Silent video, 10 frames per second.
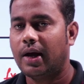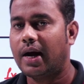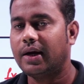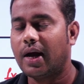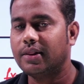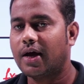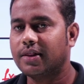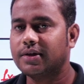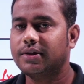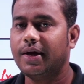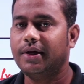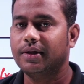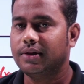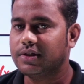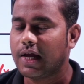and on the other side
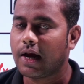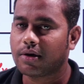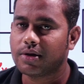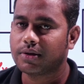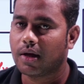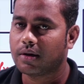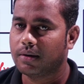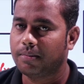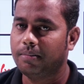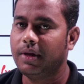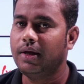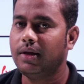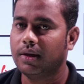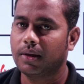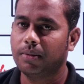these electrons are being